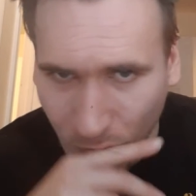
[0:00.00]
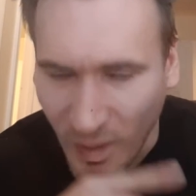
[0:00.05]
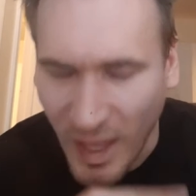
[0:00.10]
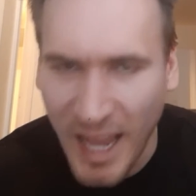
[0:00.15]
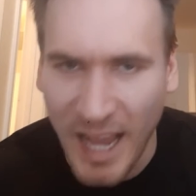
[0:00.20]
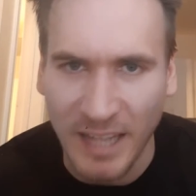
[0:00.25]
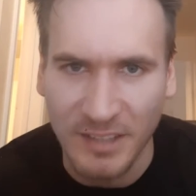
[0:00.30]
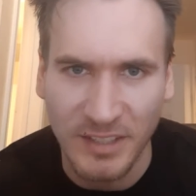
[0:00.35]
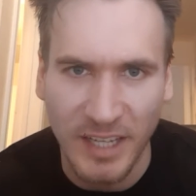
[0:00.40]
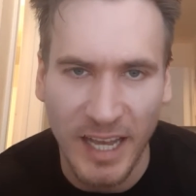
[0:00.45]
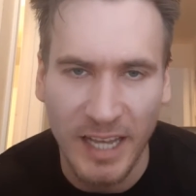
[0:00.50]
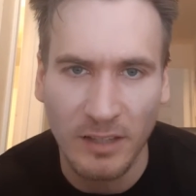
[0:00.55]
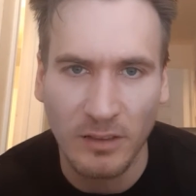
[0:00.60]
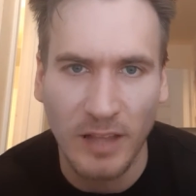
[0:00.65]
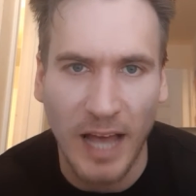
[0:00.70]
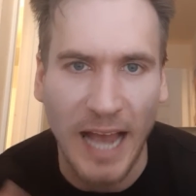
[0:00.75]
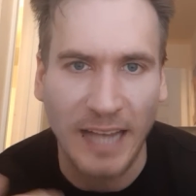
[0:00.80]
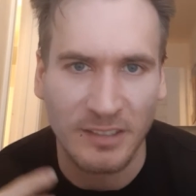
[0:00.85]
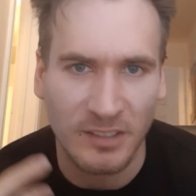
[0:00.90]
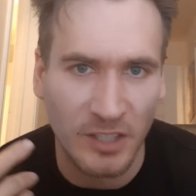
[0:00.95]
as a
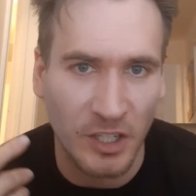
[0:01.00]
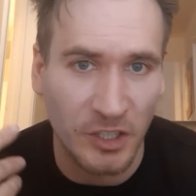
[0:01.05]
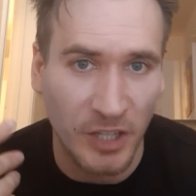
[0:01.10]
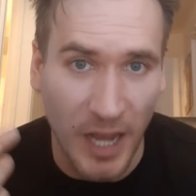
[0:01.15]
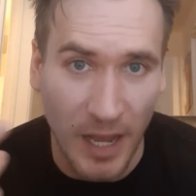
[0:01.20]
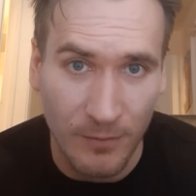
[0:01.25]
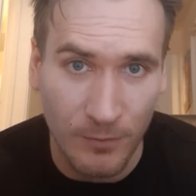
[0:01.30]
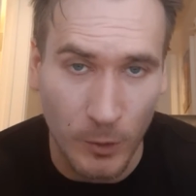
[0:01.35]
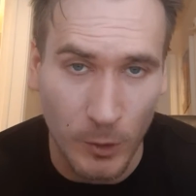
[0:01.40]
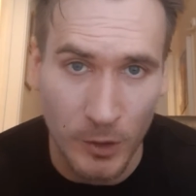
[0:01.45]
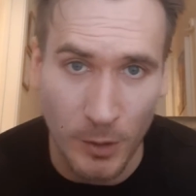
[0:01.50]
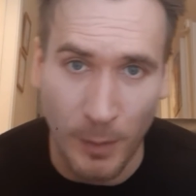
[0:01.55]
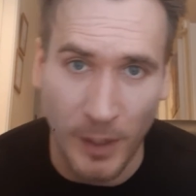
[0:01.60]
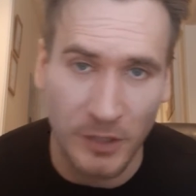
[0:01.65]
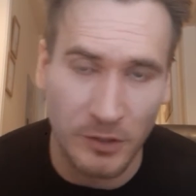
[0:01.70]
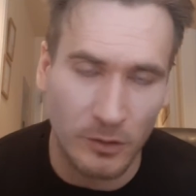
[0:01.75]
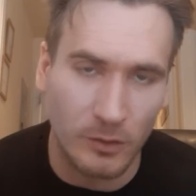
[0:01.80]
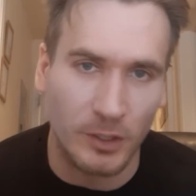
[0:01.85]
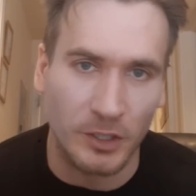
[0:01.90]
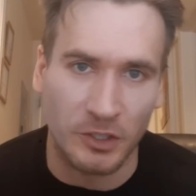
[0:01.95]
last ditch effort to
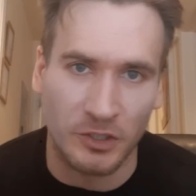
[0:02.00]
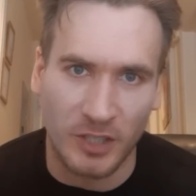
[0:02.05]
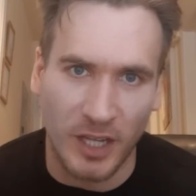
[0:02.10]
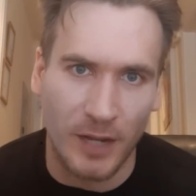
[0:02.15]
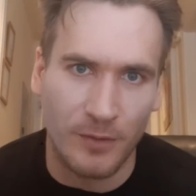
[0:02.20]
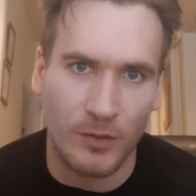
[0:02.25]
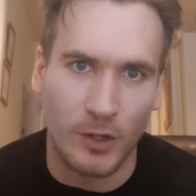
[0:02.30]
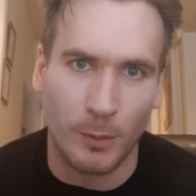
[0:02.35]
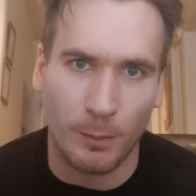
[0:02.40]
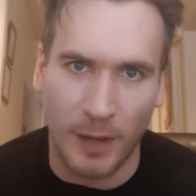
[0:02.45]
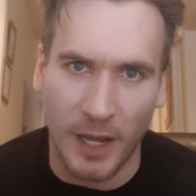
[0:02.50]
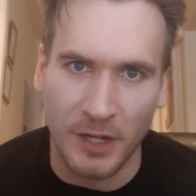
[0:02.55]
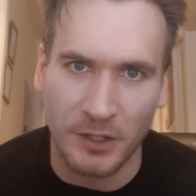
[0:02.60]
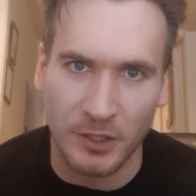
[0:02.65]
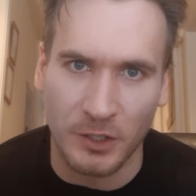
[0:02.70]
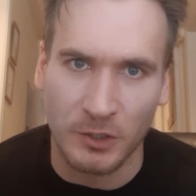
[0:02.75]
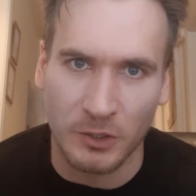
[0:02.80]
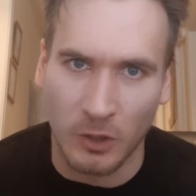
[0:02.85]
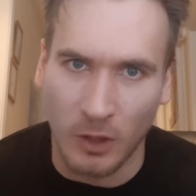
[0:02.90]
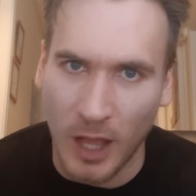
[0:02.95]
basically save their
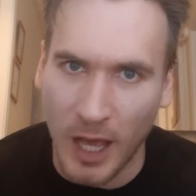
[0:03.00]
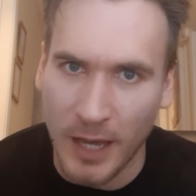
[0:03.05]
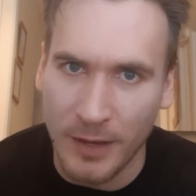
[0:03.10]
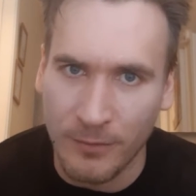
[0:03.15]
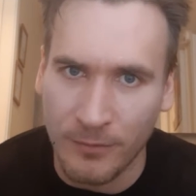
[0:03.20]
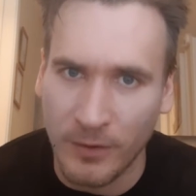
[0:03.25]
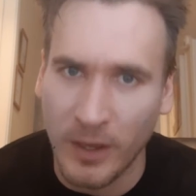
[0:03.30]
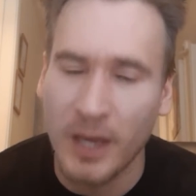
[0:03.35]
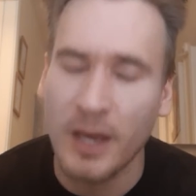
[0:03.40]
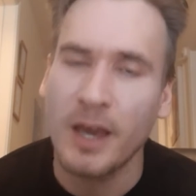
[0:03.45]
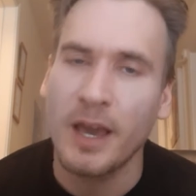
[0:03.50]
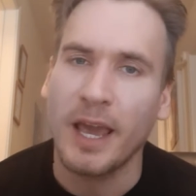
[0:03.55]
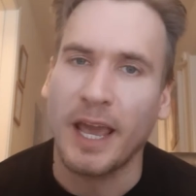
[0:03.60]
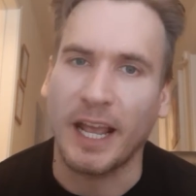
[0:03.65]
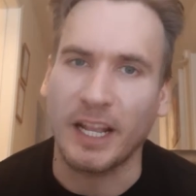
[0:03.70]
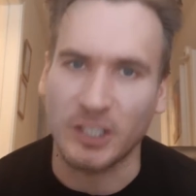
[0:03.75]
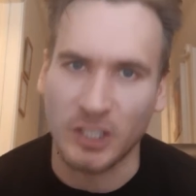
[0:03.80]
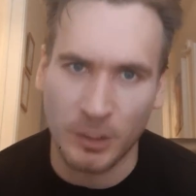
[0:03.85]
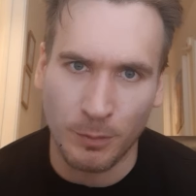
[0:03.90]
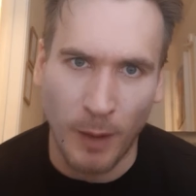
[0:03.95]
patient's life
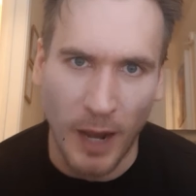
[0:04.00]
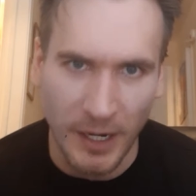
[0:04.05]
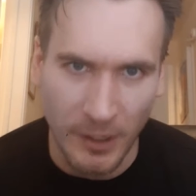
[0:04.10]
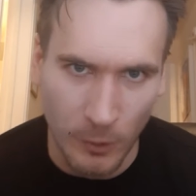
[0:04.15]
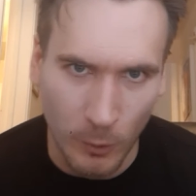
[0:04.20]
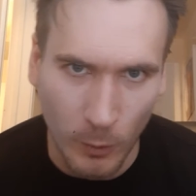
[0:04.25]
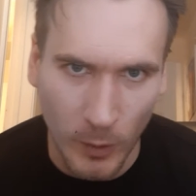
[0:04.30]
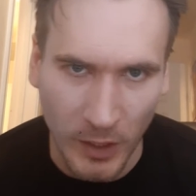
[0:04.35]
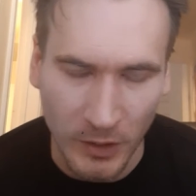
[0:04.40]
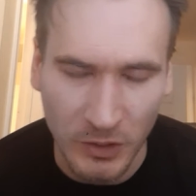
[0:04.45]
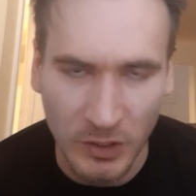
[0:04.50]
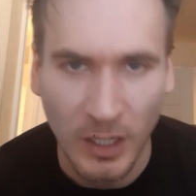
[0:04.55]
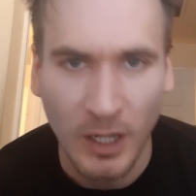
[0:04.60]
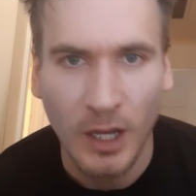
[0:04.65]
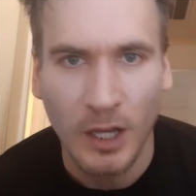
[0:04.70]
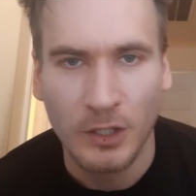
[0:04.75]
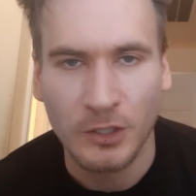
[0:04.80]
in spite of the risks.